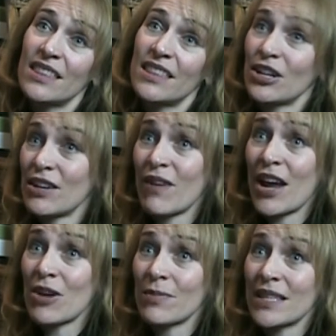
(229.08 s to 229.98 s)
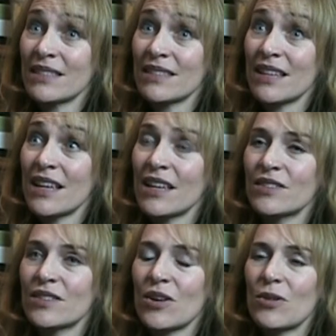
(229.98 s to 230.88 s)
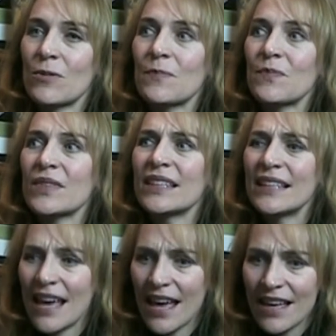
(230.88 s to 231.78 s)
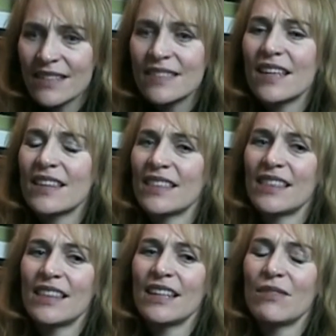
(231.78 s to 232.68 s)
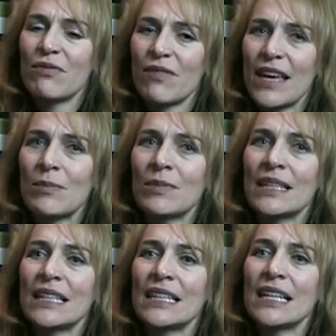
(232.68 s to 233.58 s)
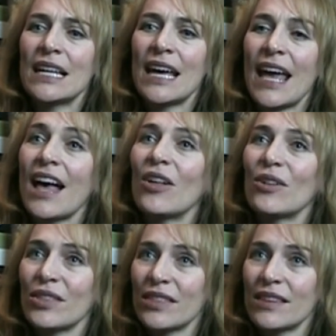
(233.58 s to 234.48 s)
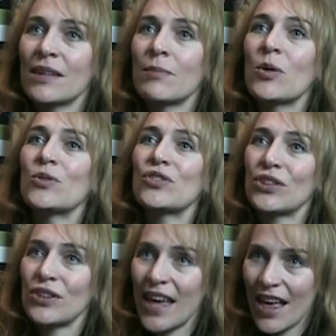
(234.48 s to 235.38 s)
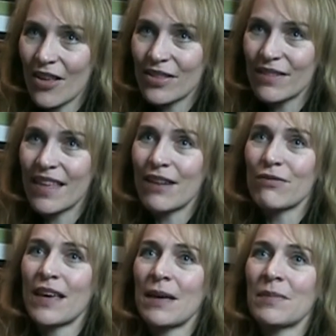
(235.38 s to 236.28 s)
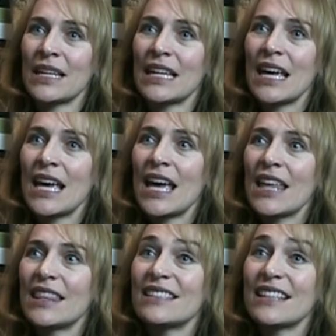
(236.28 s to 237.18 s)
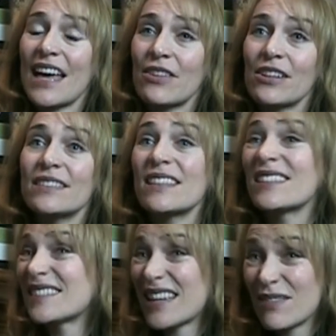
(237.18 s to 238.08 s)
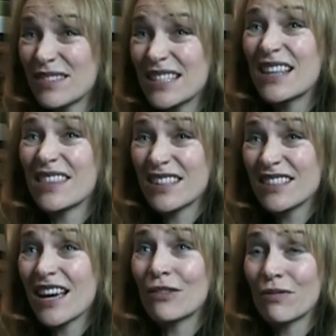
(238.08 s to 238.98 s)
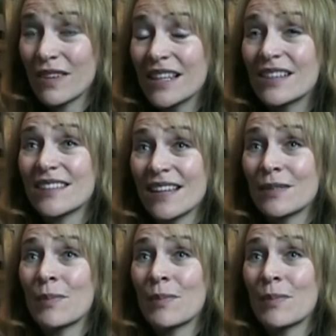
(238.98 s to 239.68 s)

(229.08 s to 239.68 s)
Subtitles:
their environment. So yes, the family health, the emotional health of that family, the togetherness, the safety that the child feels as a